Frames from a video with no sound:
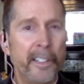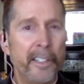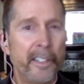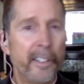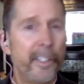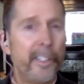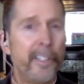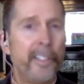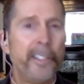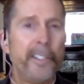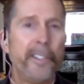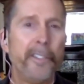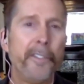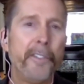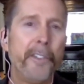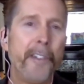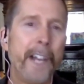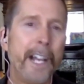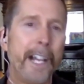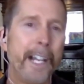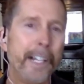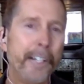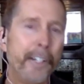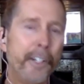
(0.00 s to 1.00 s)
could
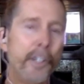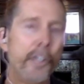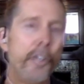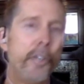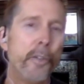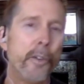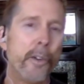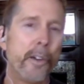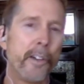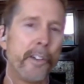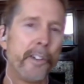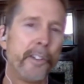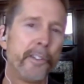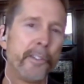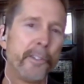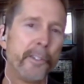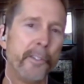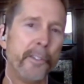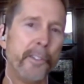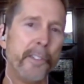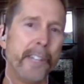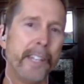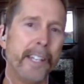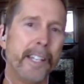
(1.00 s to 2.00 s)
define who our
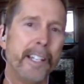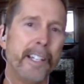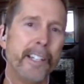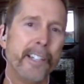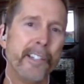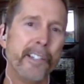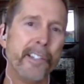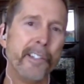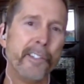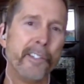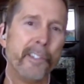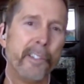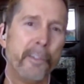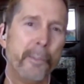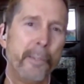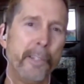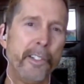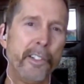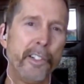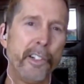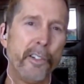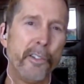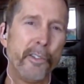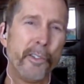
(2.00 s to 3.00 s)
truth is. And so we
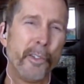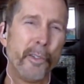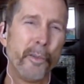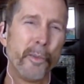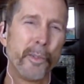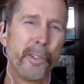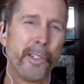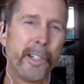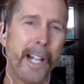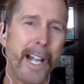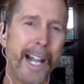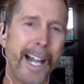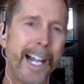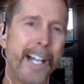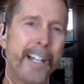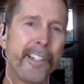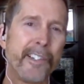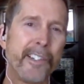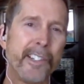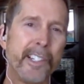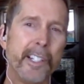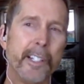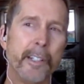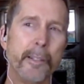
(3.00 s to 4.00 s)
chose the word
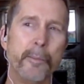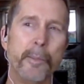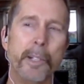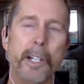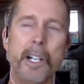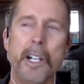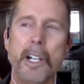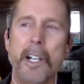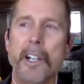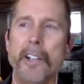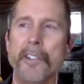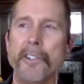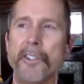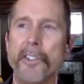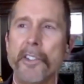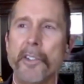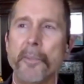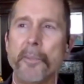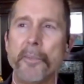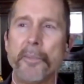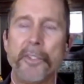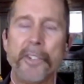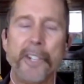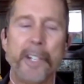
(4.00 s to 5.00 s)
axiom, so
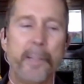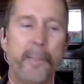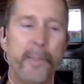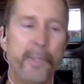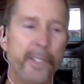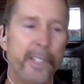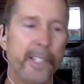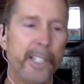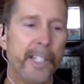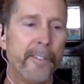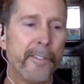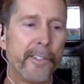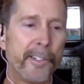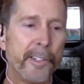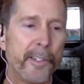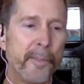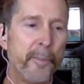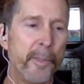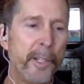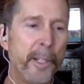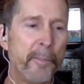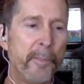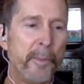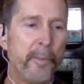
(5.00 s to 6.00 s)
that pre-believers and
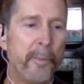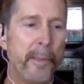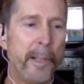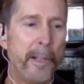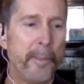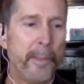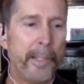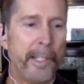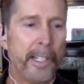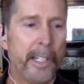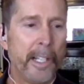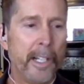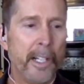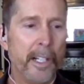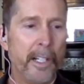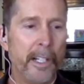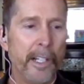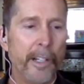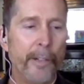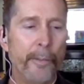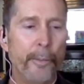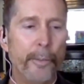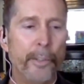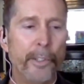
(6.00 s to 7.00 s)
people, maybe
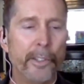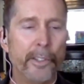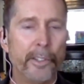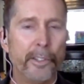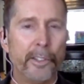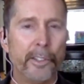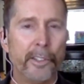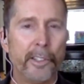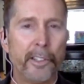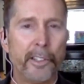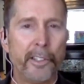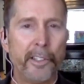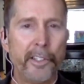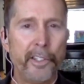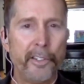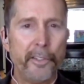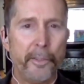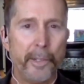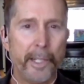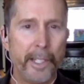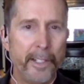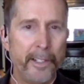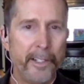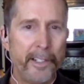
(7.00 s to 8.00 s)
it wouldn't look
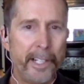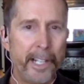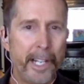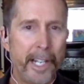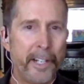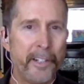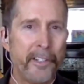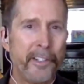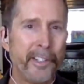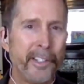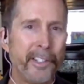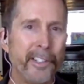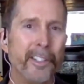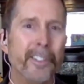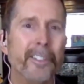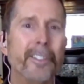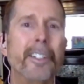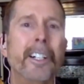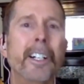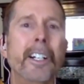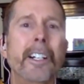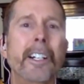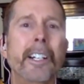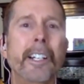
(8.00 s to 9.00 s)
too
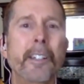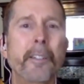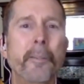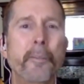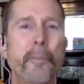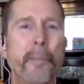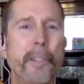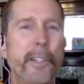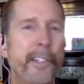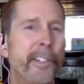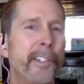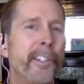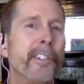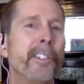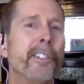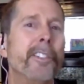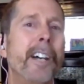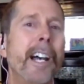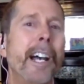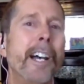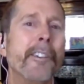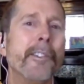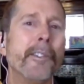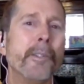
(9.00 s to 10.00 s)
intentional and missional
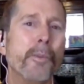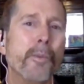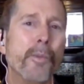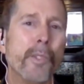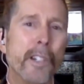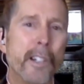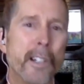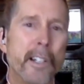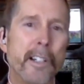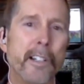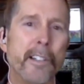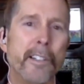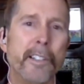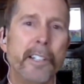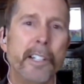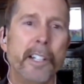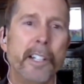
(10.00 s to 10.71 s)
as a word.